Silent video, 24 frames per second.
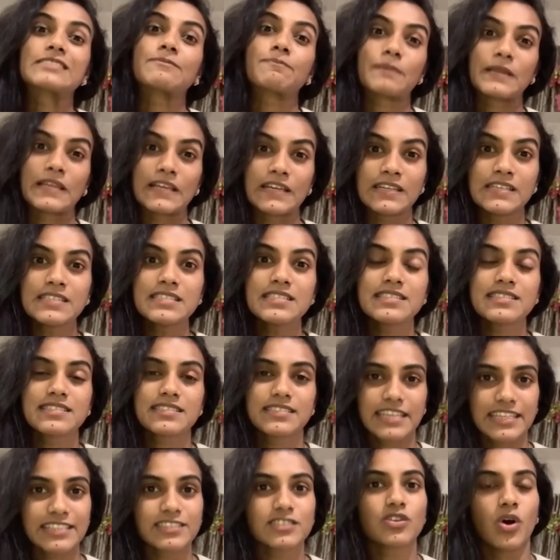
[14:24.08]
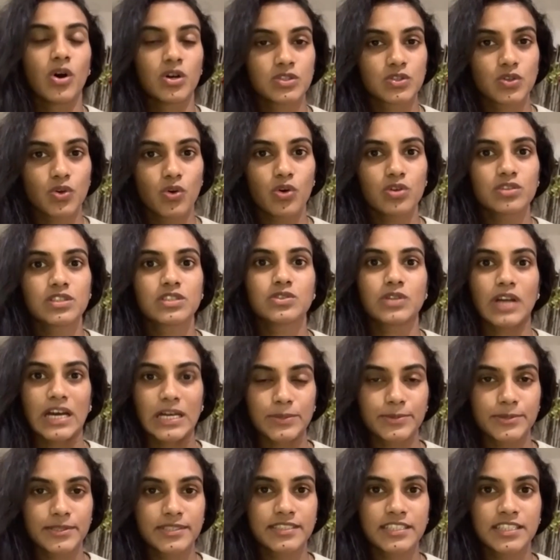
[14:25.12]
as players. Yes, on court
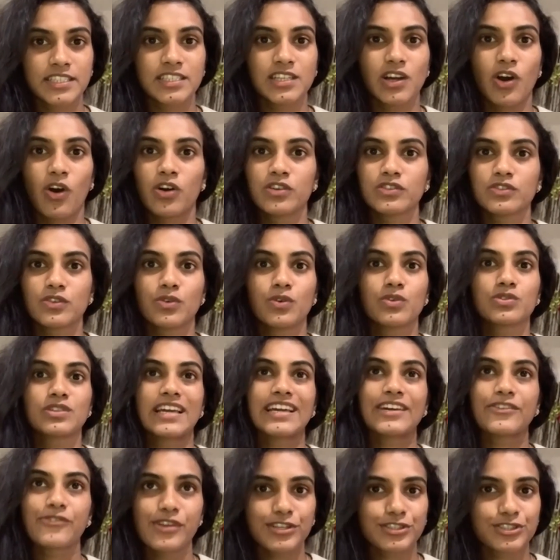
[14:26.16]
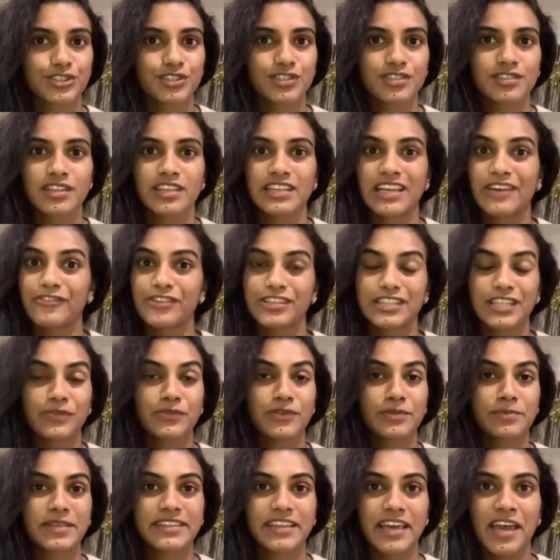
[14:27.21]
rivalry, on court aggression, and
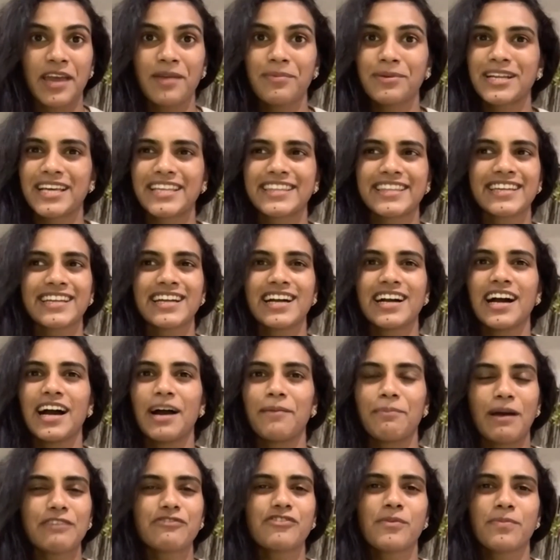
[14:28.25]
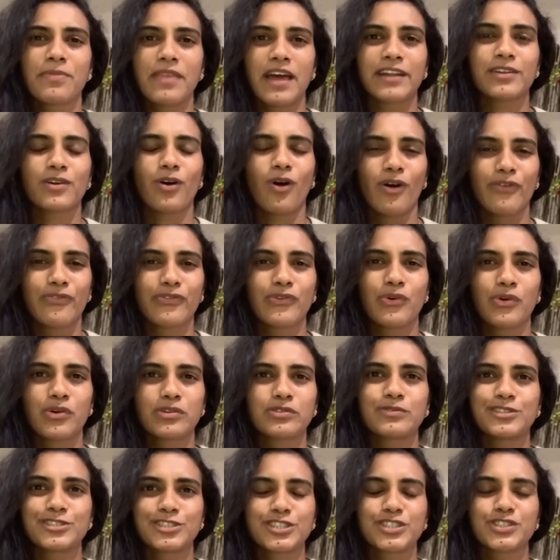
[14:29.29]
everything will be there. But I think apart from that, off
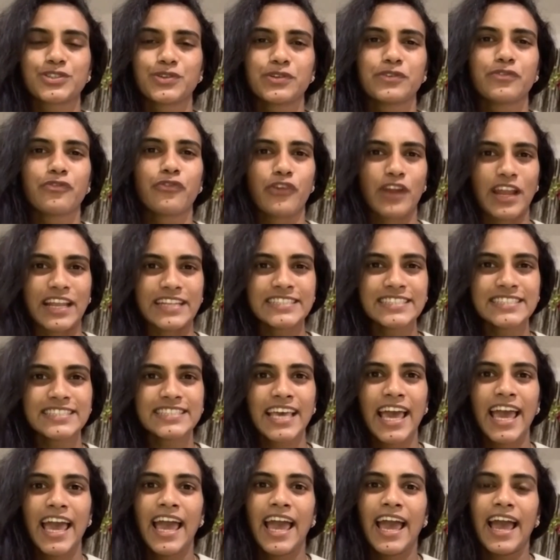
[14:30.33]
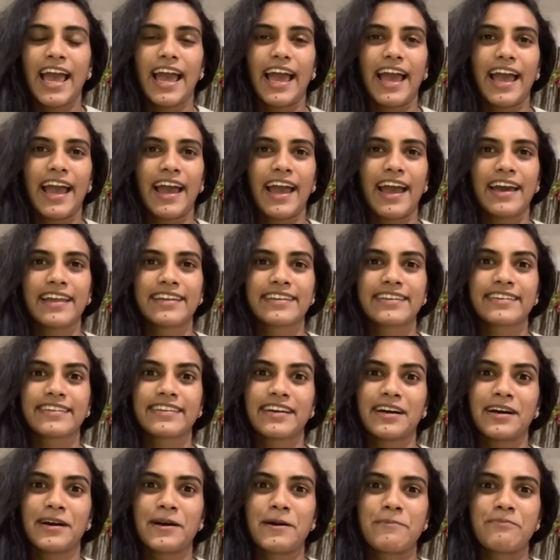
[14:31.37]
court, we're just good friends,
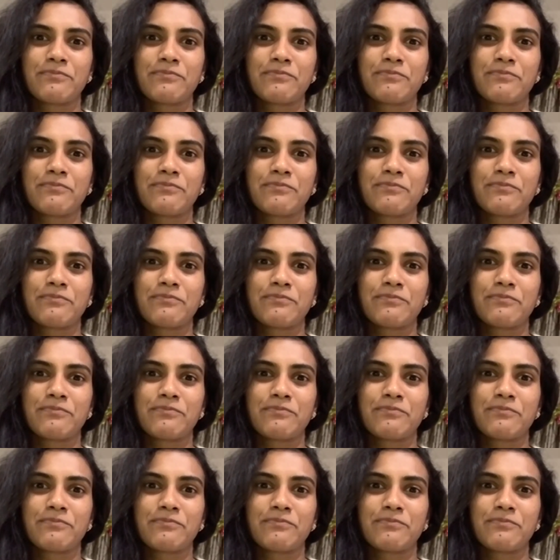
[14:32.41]
and